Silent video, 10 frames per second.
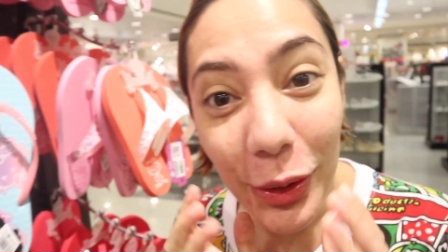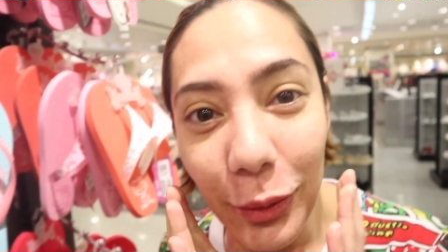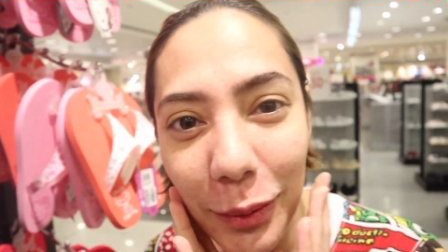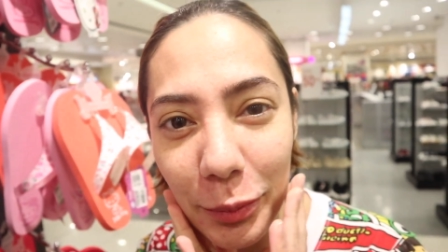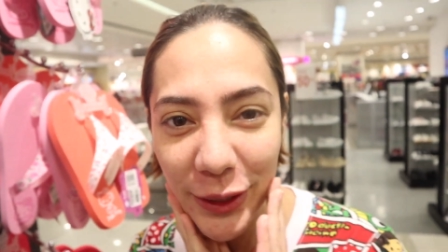We
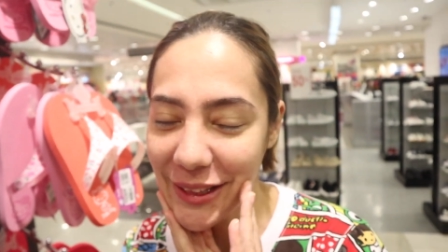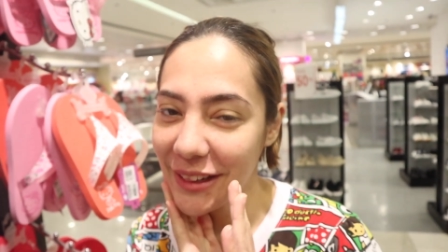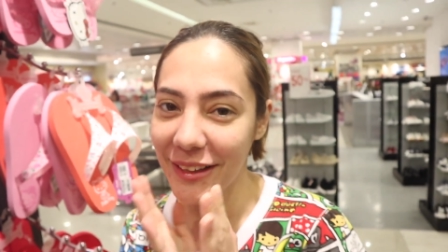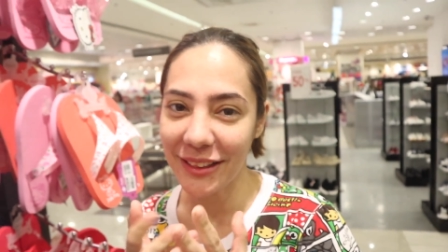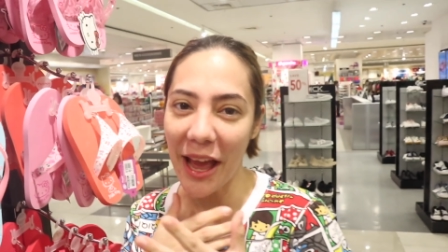will
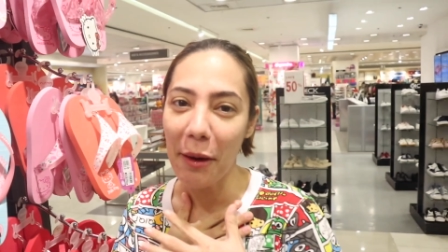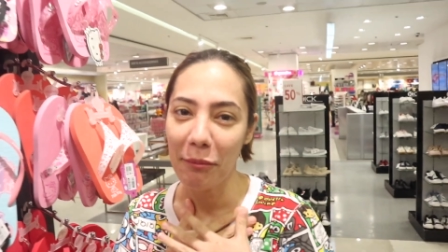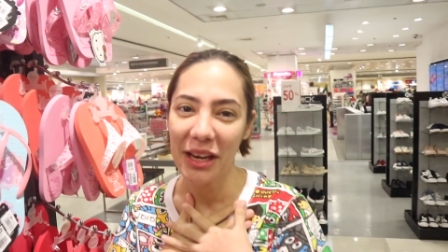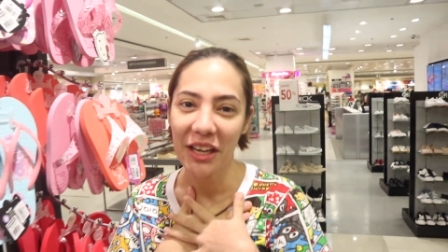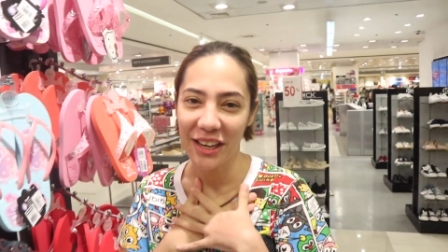pretend that
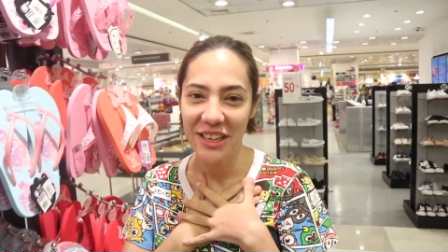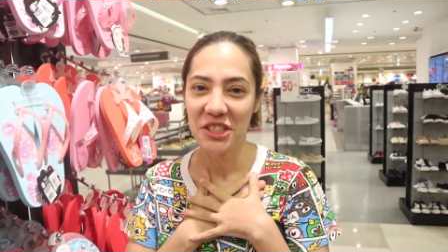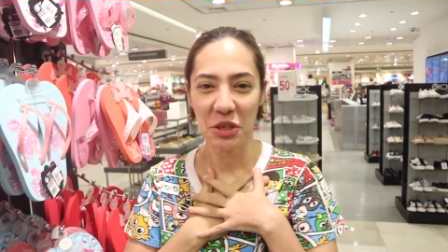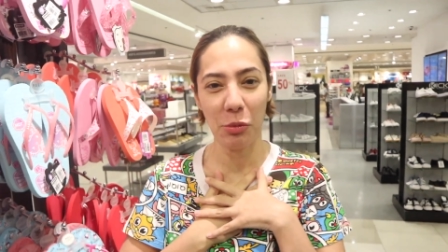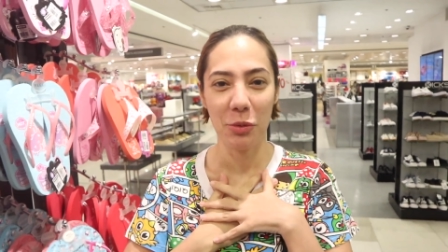I'm
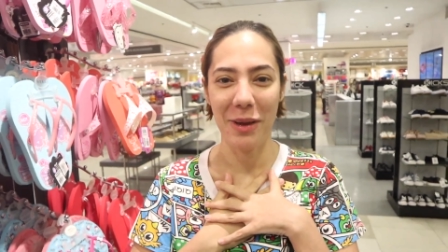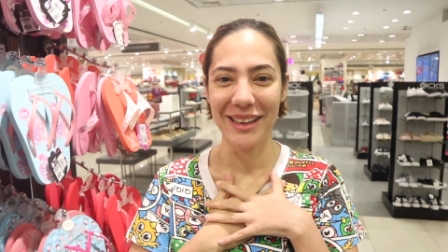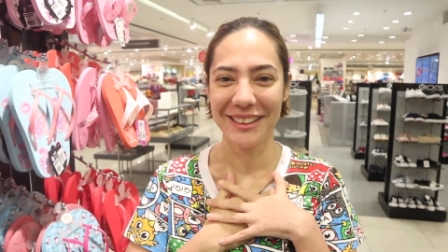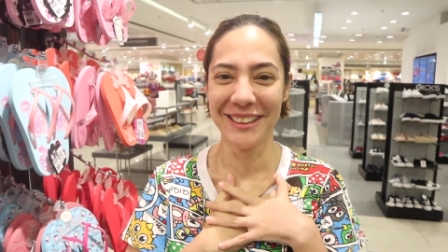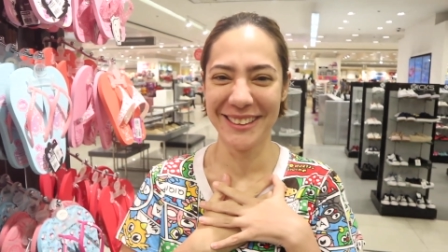English
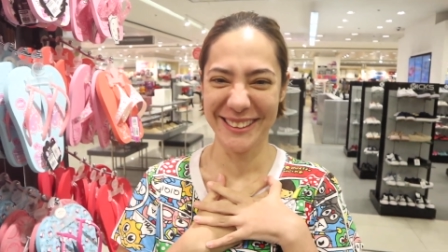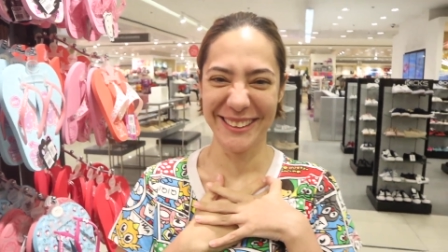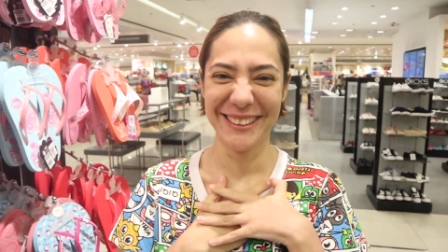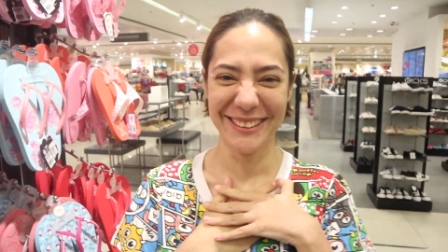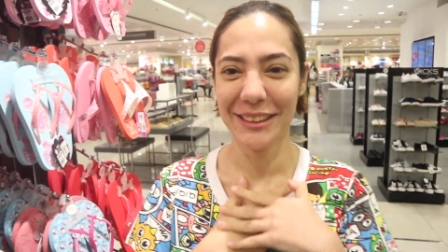
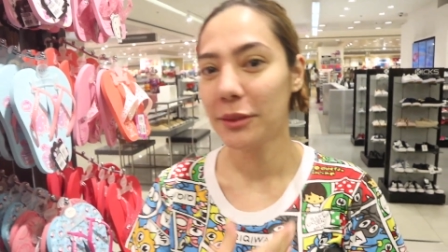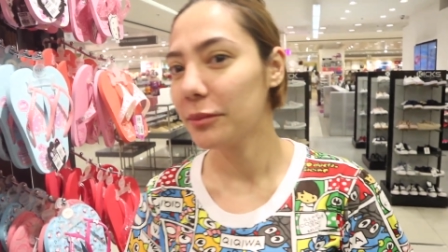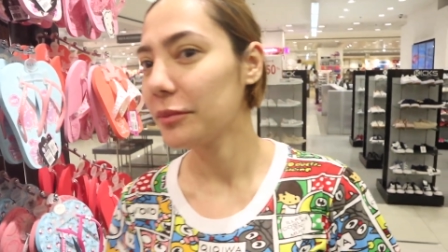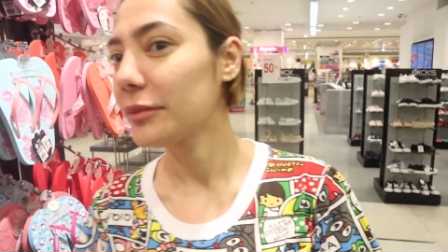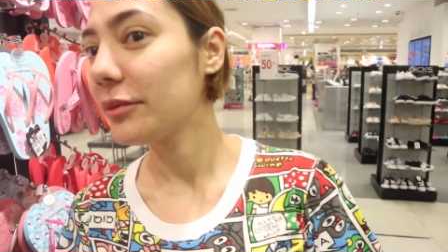
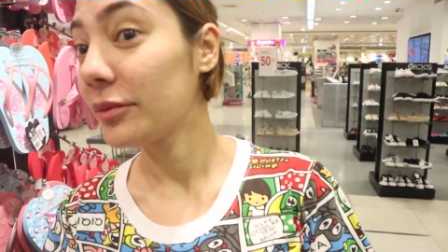woman.